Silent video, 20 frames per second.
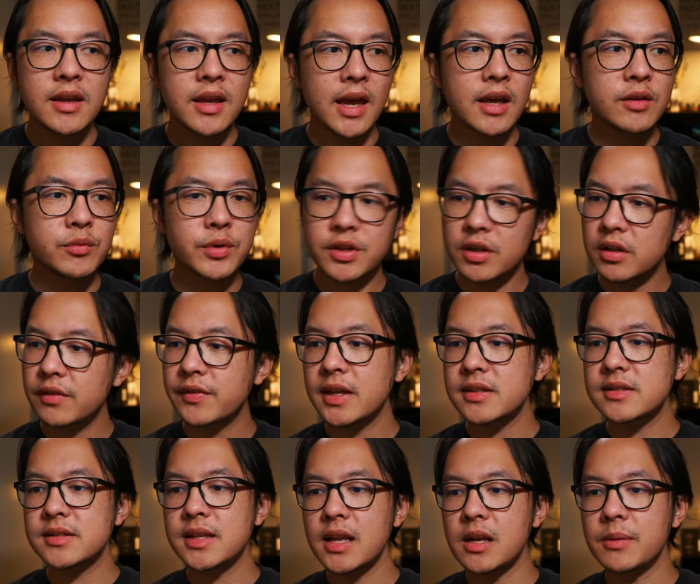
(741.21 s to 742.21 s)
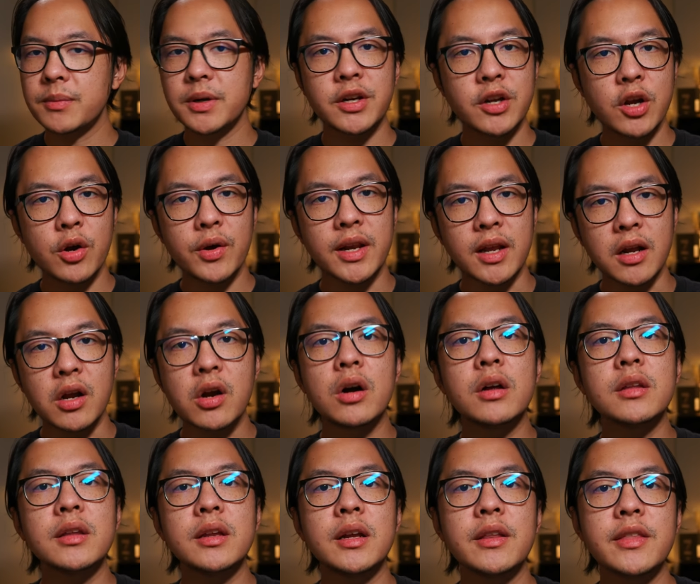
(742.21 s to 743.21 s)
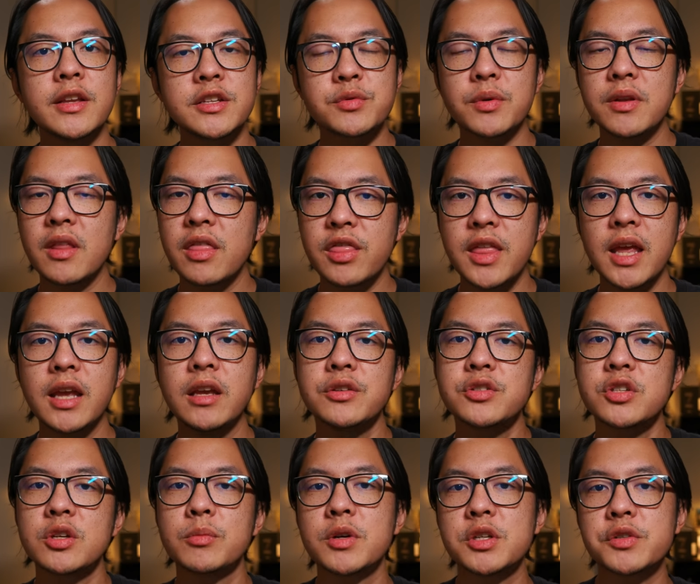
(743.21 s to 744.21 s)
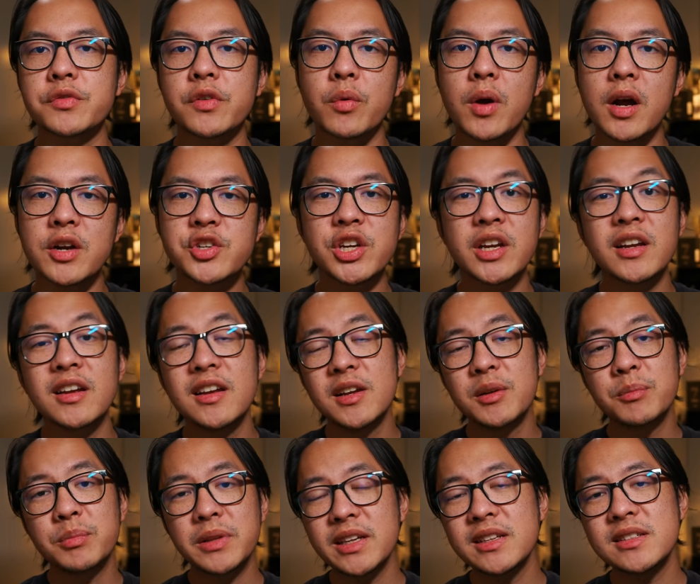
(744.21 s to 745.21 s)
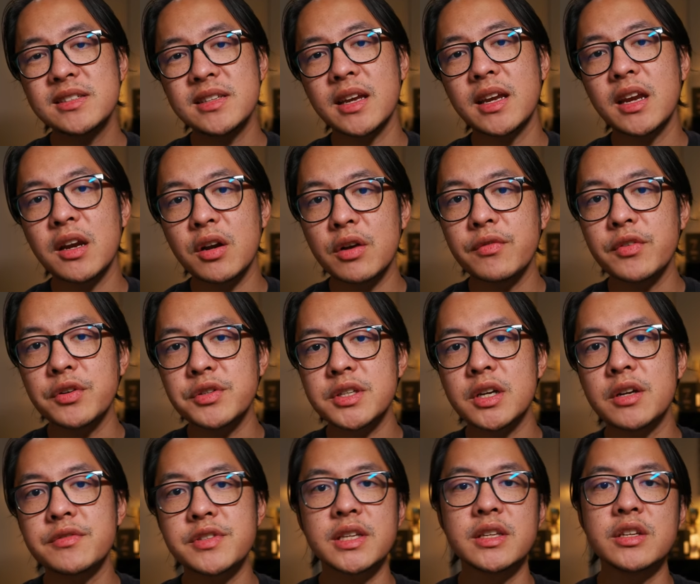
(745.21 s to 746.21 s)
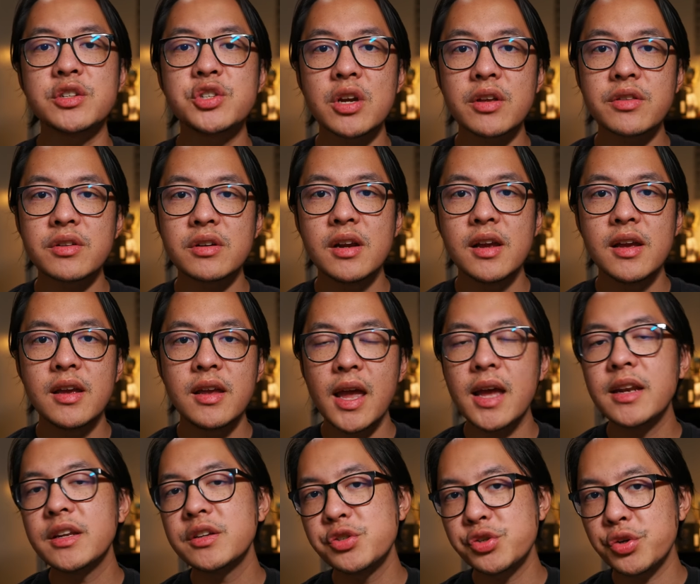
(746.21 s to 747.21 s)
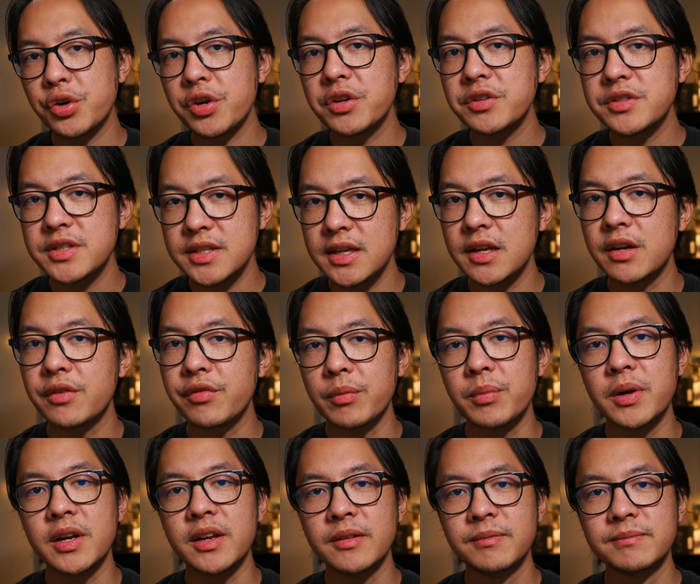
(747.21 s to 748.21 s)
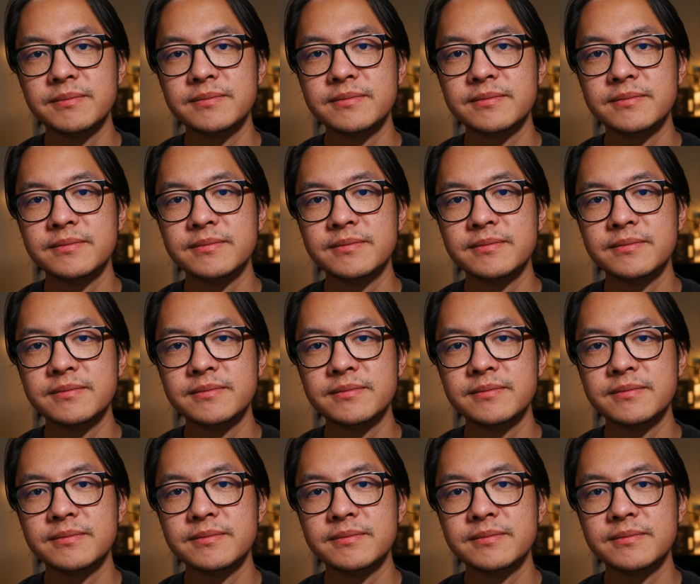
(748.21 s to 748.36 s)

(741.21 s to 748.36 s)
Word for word: And with all of that said, I'm going to go ahead and call it on this one. Thank you so much for watching. Please take care of yourselves and each other, and enjoy your tea, everybody.